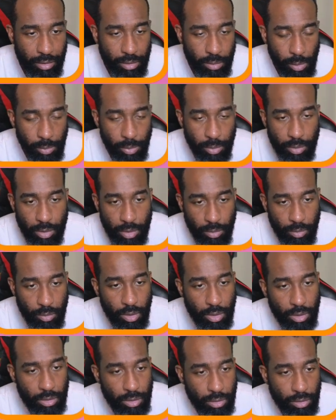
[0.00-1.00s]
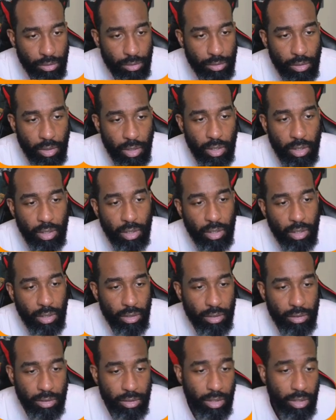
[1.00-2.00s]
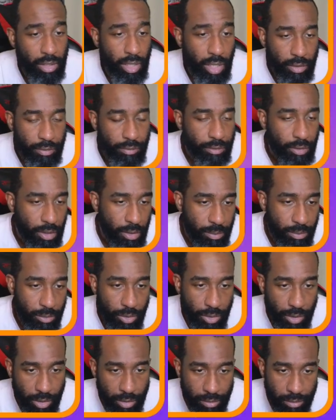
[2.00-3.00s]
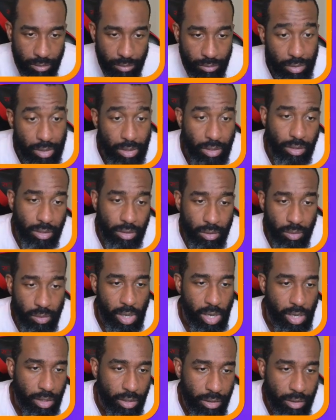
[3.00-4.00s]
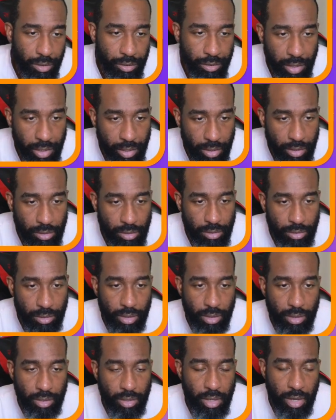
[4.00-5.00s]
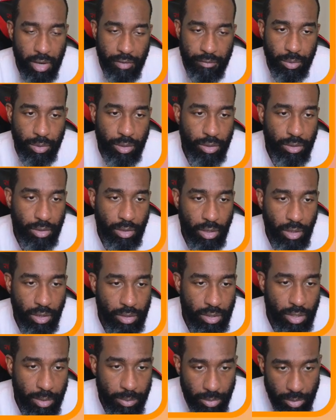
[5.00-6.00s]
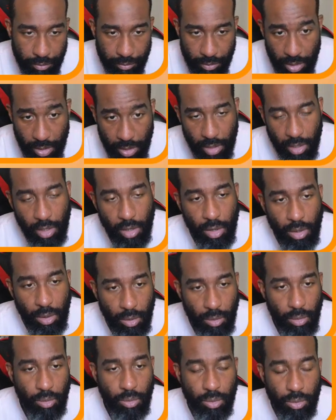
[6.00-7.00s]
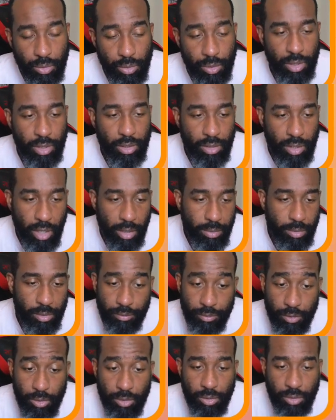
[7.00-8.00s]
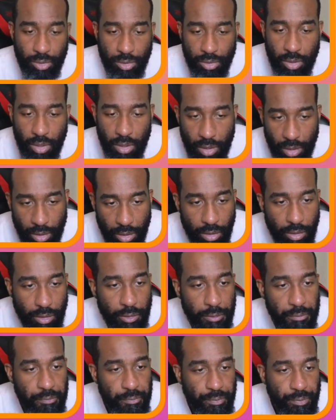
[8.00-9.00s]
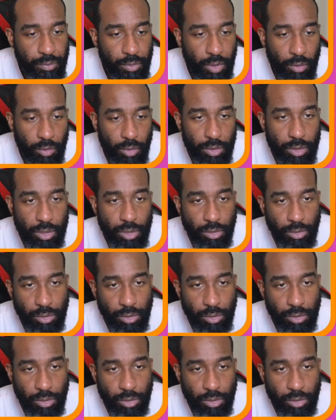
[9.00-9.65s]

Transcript: people are going to want to select from, or reasons why they're creating. So I think they have pretty good archetypes of like who their types of users are and what they're doing